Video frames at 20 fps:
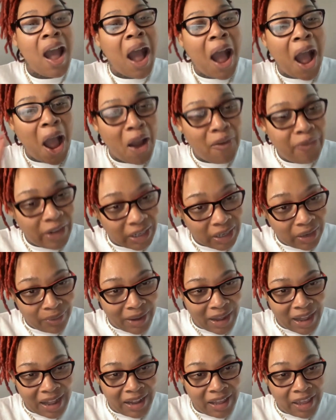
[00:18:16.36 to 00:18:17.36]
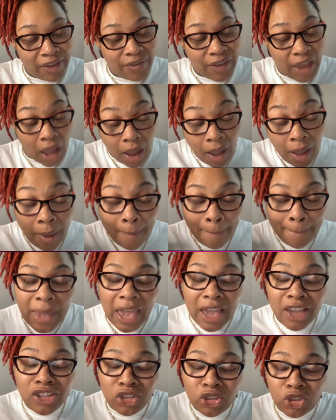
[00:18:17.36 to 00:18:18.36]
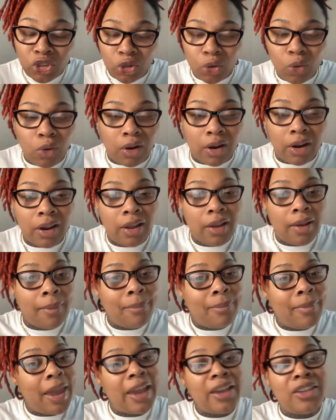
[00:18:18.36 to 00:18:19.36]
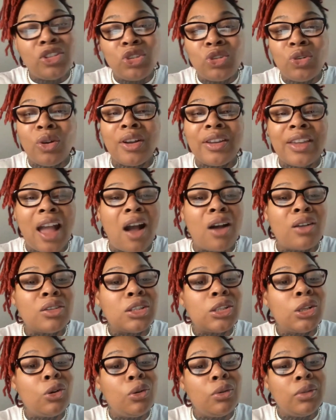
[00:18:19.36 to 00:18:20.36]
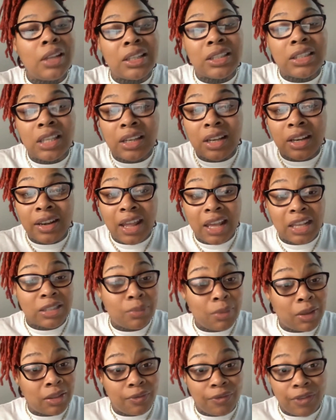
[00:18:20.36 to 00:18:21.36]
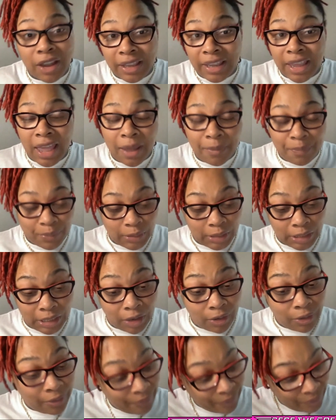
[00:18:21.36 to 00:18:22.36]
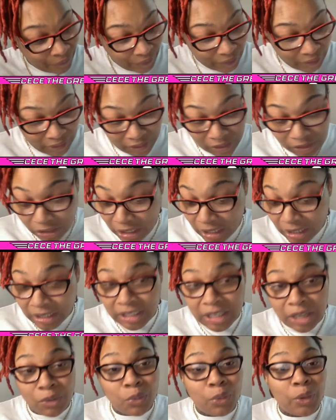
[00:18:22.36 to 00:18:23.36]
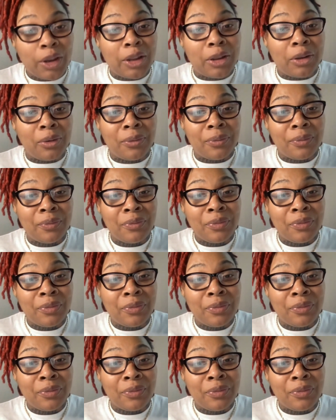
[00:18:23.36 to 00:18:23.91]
I'm finna get ready and leave y'all. Make sure y'all tune into the next motherfucking episode. Shit is getting real.